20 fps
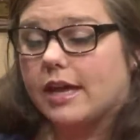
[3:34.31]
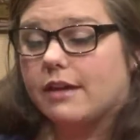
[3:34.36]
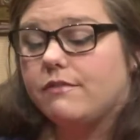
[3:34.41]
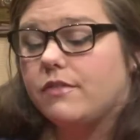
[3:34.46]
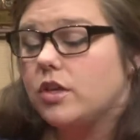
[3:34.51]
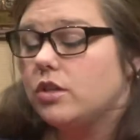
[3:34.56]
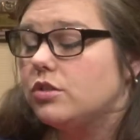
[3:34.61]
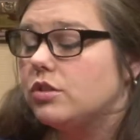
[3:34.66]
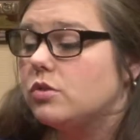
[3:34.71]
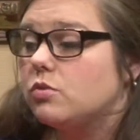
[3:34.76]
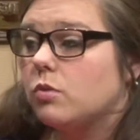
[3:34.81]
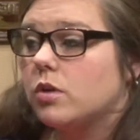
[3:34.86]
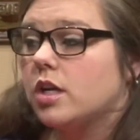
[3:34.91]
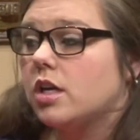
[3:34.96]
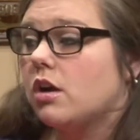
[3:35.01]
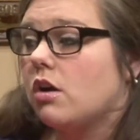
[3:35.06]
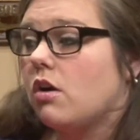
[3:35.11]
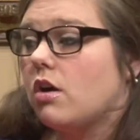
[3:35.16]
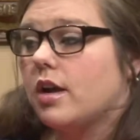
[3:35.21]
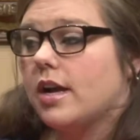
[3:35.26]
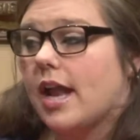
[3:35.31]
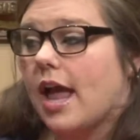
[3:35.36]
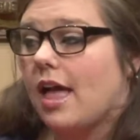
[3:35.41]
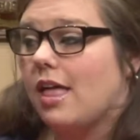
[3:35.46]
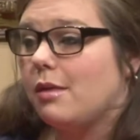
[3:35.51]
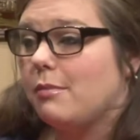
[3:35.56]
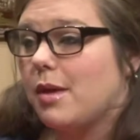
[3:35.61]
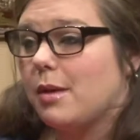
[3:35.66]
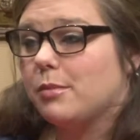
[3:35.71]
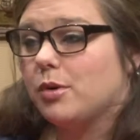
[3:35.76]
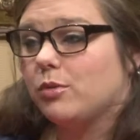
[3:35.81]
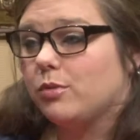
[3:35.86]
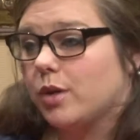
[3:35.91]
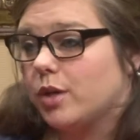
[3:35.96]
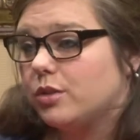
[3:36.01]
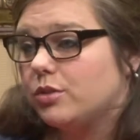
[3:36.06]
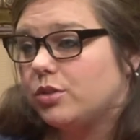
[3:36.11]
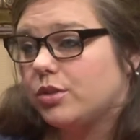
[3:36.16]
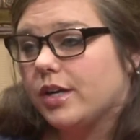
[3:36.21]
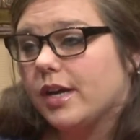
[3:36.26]
if you just want to go on an Alabama
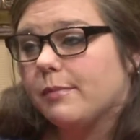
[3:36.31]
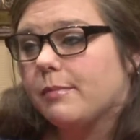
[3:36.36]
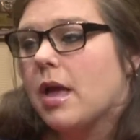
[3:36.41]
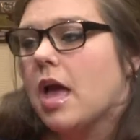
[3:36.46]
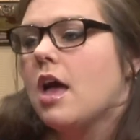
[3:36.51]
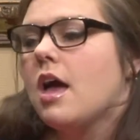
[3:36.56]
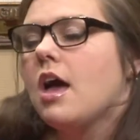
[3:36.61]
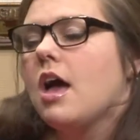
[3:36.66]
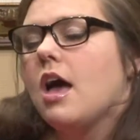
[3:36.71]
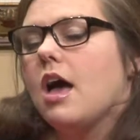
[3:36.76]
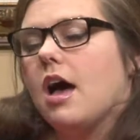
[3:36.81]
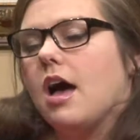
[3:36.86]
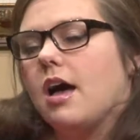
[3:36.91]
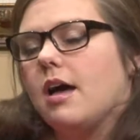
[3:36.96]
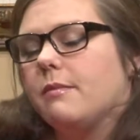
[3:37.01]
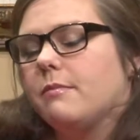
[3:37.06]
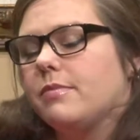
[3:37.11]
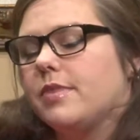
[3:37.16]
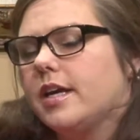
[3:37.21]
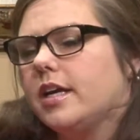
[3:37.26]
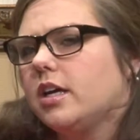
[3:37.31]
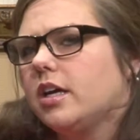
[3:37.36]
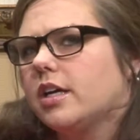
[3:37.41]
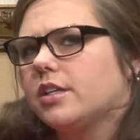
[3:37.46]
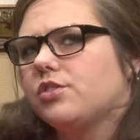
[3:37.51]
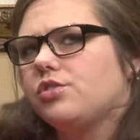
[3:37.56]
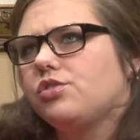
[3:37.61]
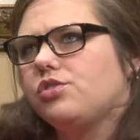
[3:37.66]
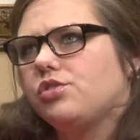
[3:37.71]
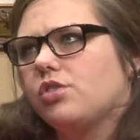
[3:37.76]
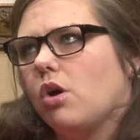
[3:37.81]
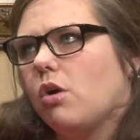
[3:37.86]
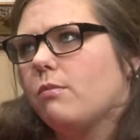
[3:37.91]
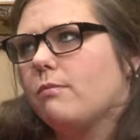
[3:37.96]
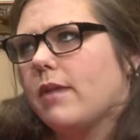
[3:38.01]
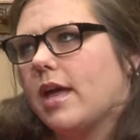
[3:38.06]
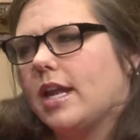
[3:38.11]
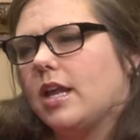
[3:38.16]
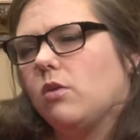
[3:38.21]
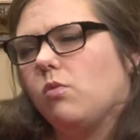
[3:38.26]
road trip, there are so
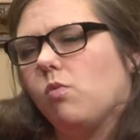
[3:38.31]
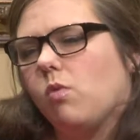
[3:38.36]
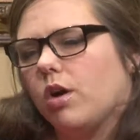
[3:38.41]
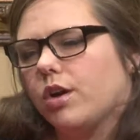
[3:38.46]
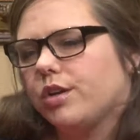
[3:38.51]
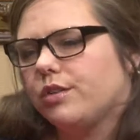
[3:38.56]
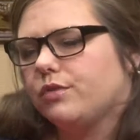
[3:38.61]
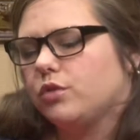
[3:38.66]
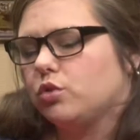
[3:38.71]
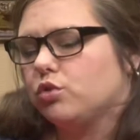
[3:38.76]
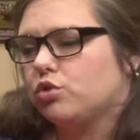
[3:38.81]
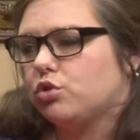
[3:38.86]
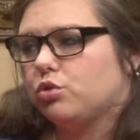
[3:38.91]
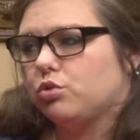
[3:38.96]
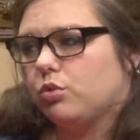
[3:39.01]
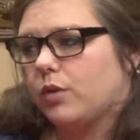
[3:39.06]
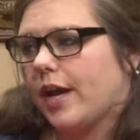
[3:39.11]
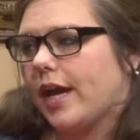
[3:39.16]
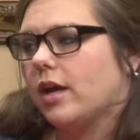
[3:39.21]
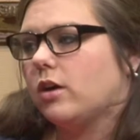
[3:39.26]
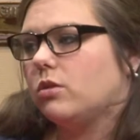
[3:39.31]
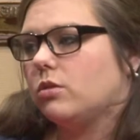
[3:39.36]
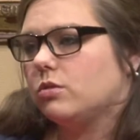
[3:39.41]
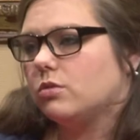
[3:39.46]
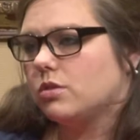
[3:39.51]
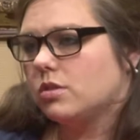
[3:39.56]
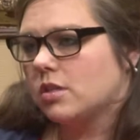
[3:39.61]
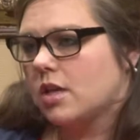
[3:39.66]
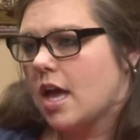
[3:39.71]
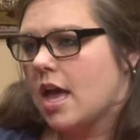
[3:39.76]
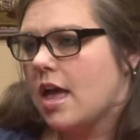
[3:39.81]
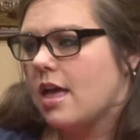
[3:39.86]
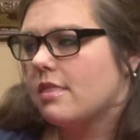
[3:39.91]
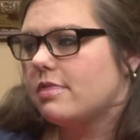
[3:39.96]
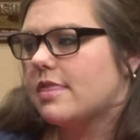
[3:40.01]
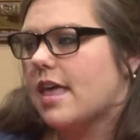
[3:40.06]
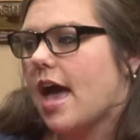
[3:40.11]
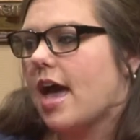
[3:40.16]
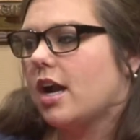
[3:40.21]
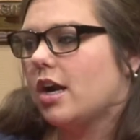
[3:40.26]
many wonderful trails
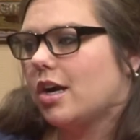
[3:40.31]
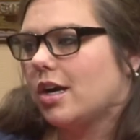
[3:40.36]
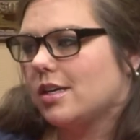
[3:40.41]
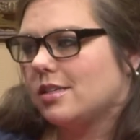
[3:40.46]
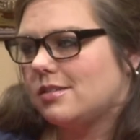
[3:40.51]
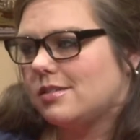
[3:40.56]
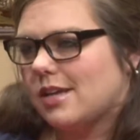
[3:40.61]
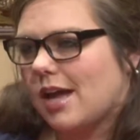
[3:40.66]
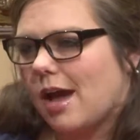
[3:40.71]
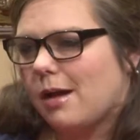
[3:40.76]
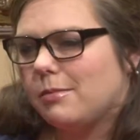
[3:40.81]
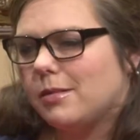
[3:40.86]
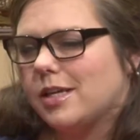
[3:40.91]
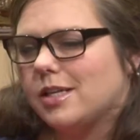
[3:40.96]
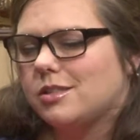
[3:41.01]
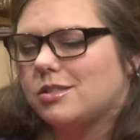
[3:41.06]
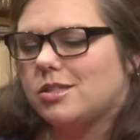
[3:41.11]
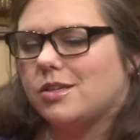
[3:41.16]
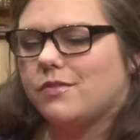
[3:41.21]
that are established.